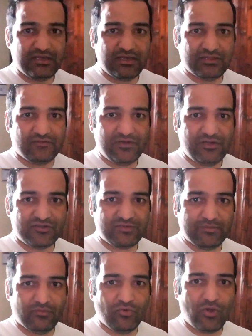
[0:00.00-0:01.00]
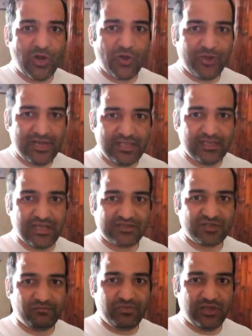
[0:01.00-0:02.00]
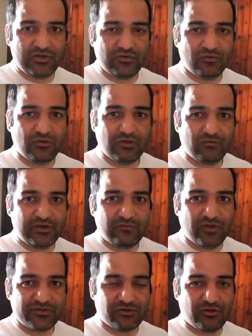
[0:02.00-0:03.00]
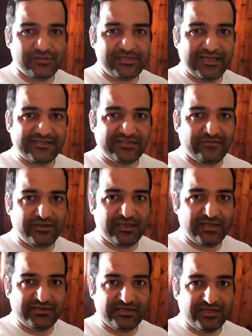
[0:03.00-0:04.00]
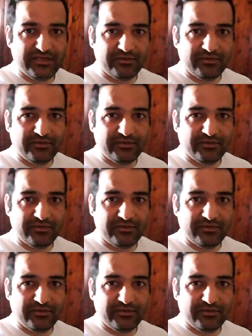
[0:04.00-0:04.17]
the video is a bit more grainy as compared to what it was on the S7 Edge.